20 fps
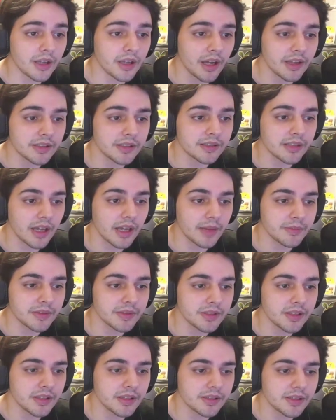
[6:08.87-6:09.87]
I'm
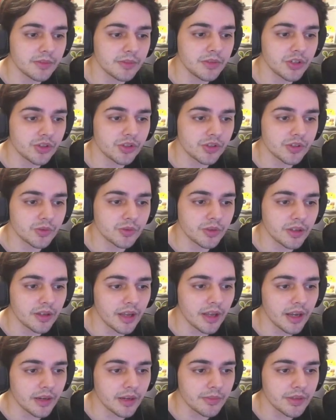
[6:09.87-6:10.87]
seeing some issues with
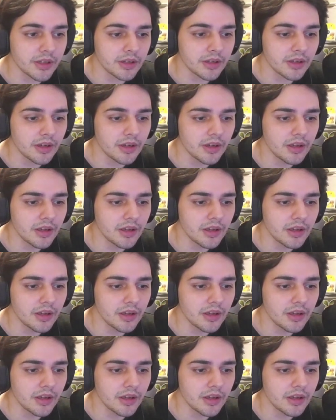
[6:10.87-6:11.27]
anatomy.